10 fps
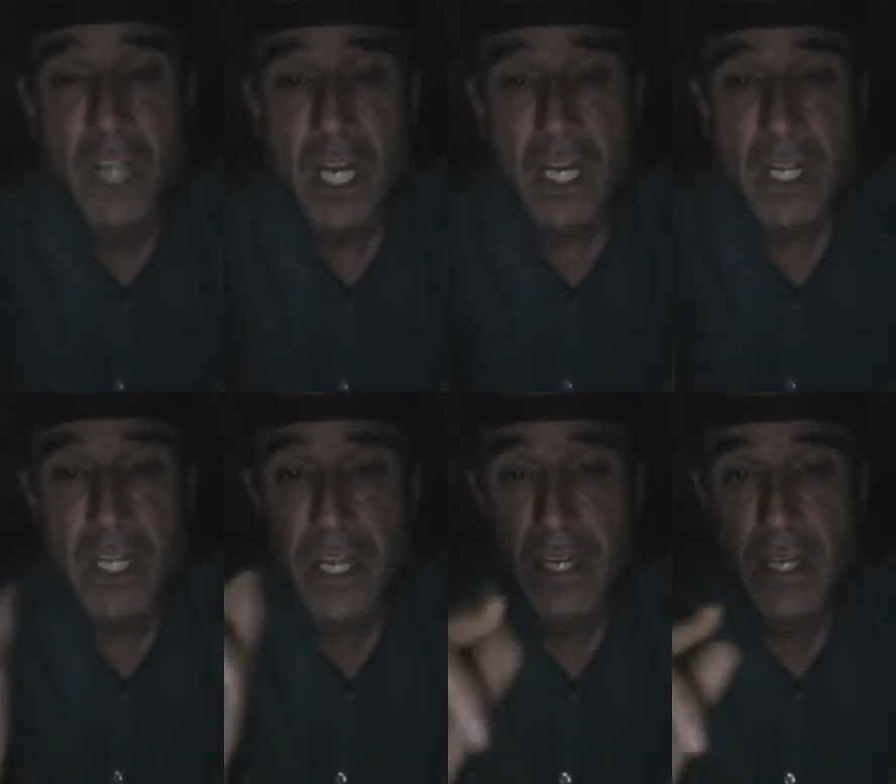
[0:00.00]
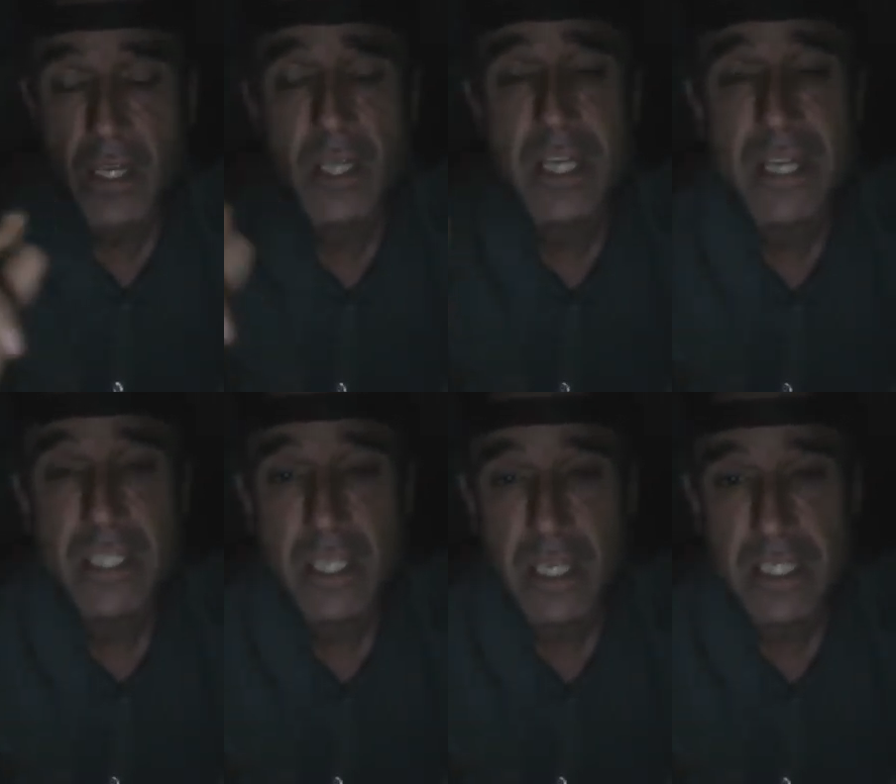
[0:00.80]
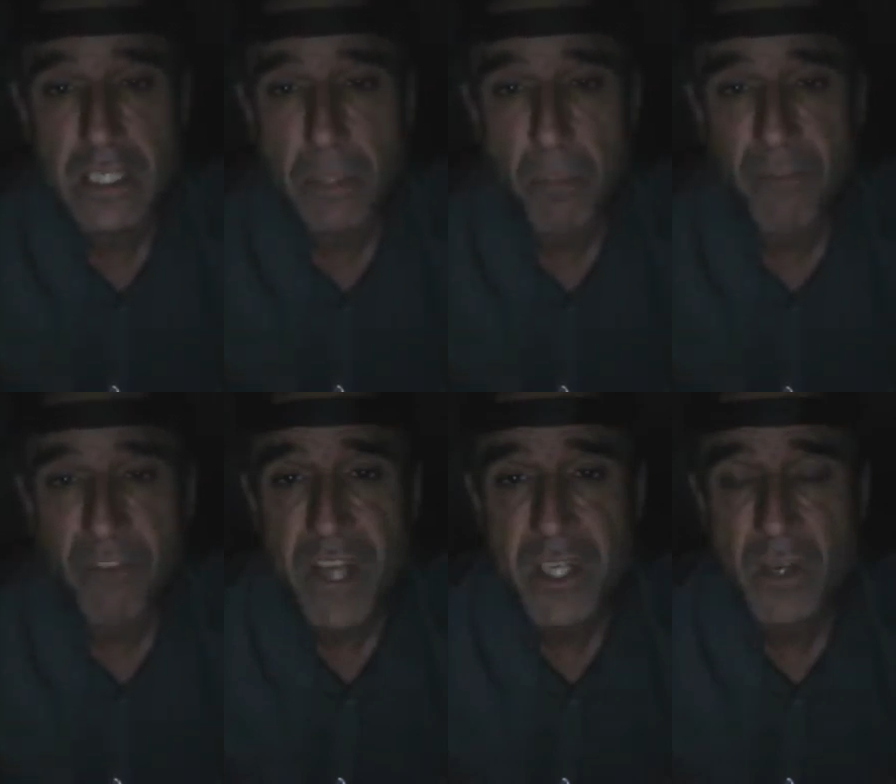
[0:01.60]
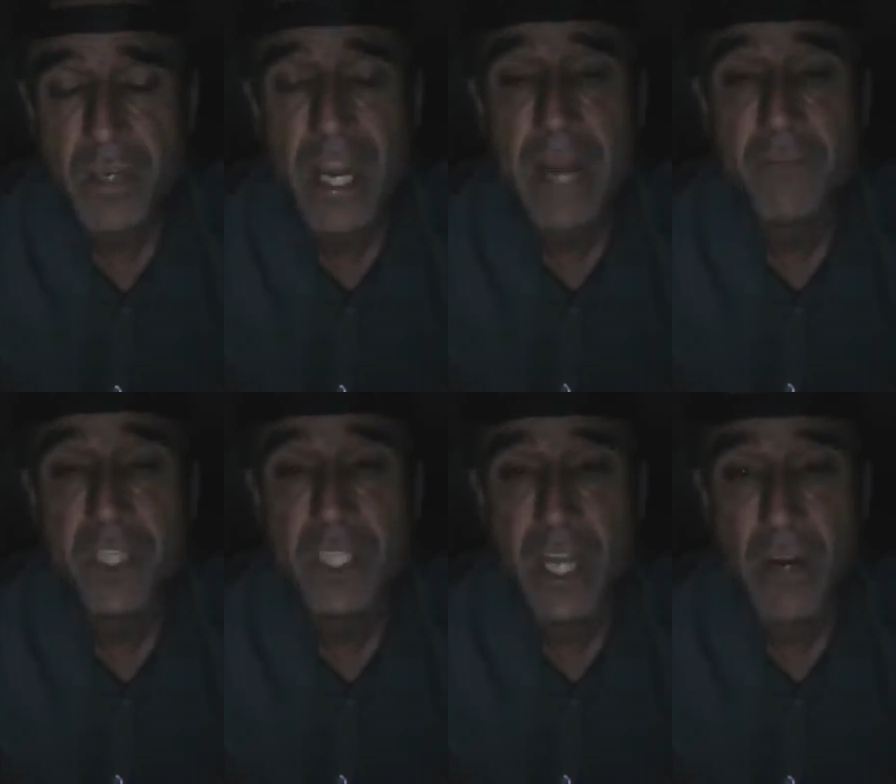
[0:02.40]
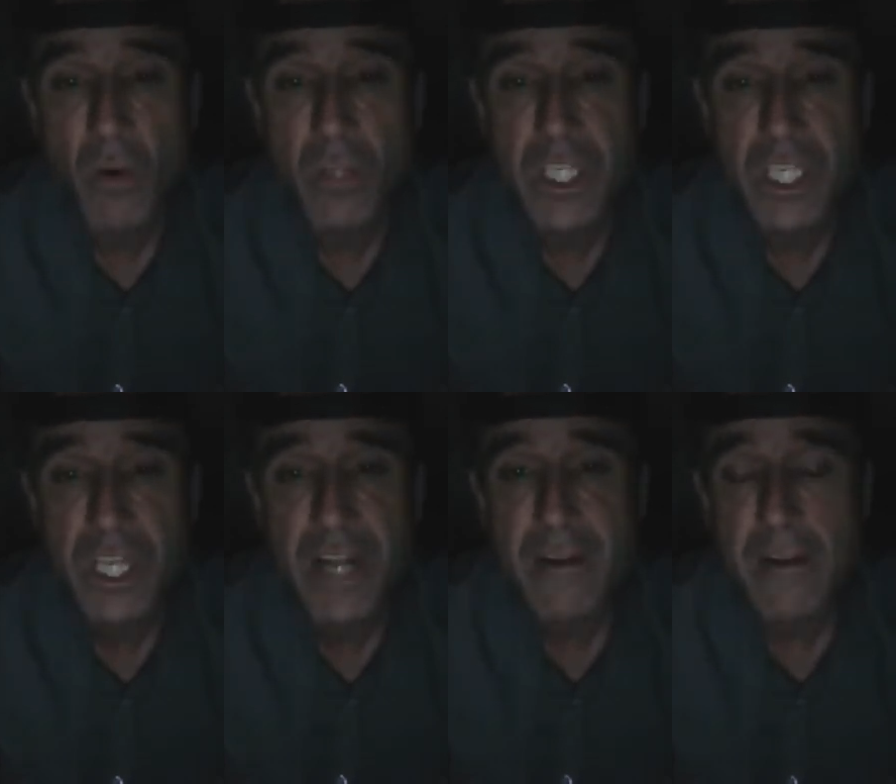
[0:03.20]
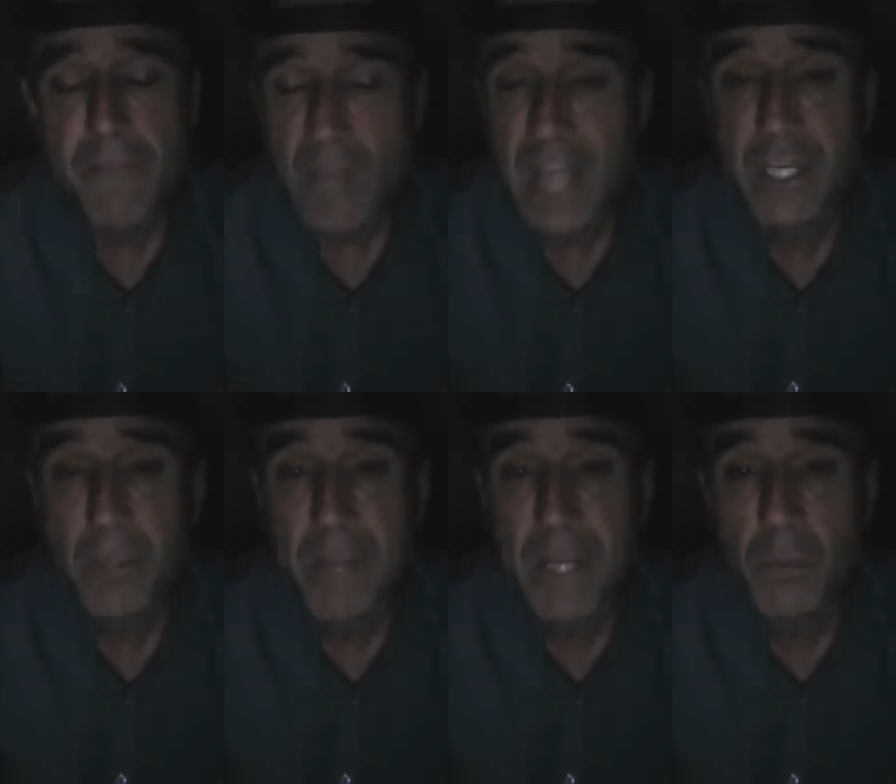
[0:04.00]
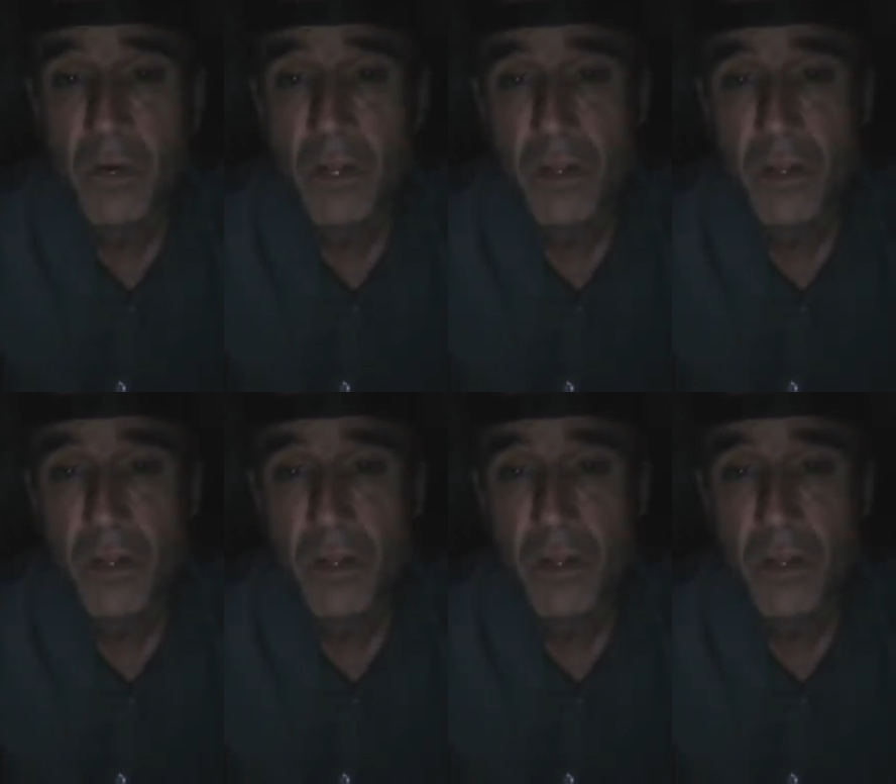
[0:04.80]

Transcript: they could look at the professional games and say, holy shit, I could make one of those.